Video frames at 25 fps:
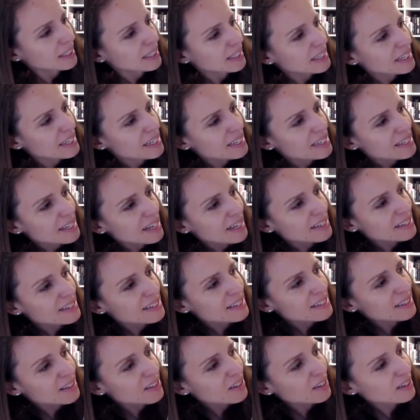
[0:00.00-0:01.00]
He says,
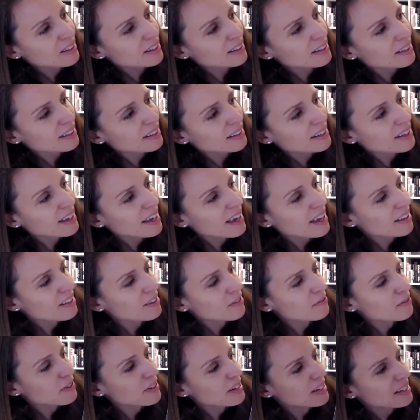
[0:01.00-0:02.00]
look, the
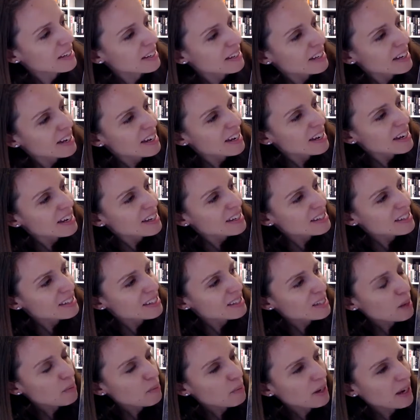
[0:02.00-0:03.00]
elephant is
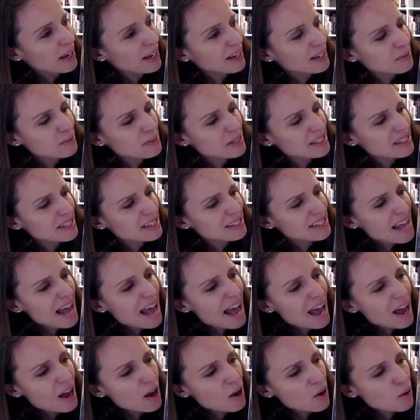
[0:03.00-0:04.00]
stepping on him. He says,
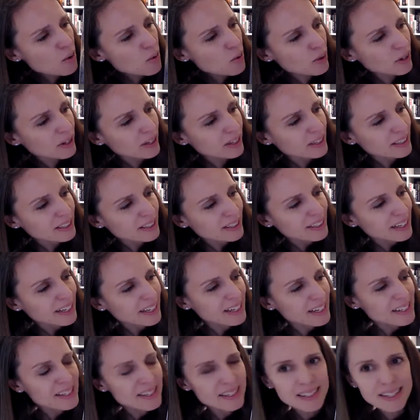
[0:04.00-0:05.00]
ow!
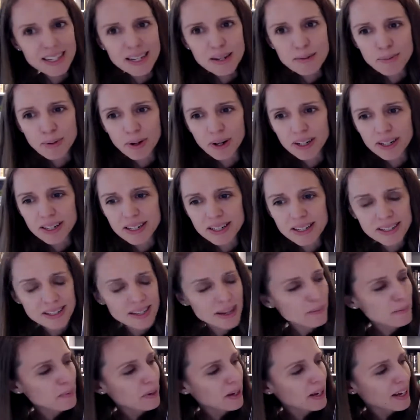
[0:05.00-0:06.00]
And a zebra is
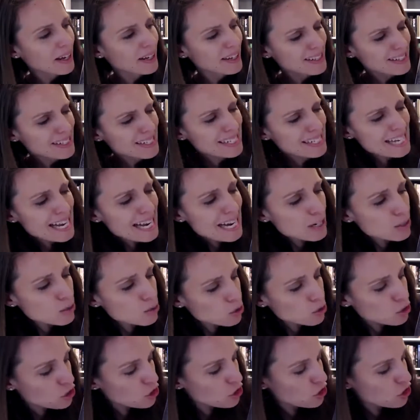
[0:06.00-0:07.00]
stepping on. He says,
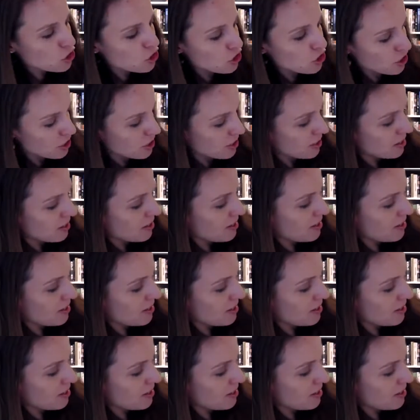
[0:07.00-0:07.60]
ouch!